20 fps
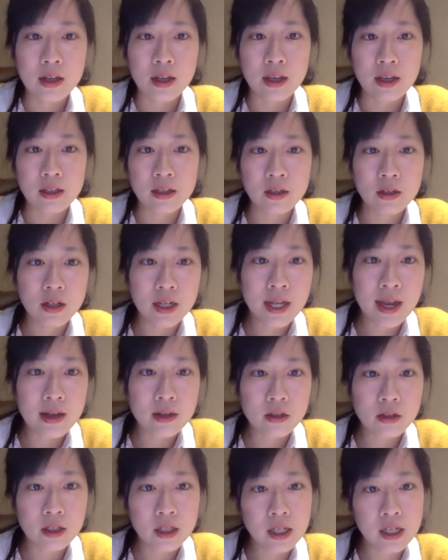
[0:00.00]
is learning
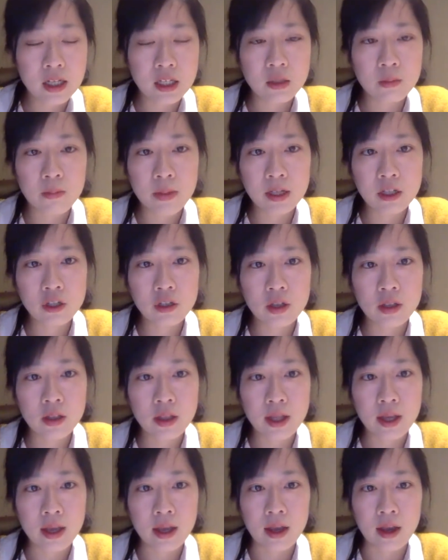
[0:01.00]
analytics
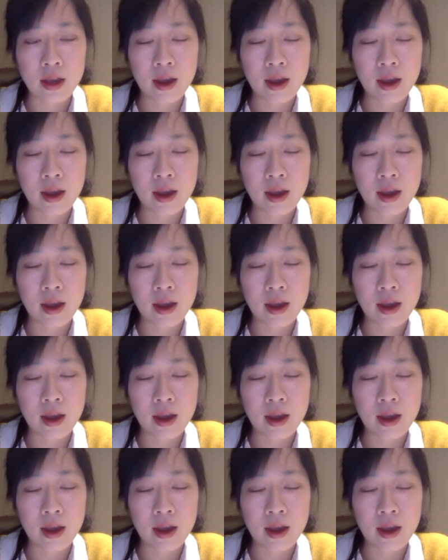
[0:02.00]
mentioned there,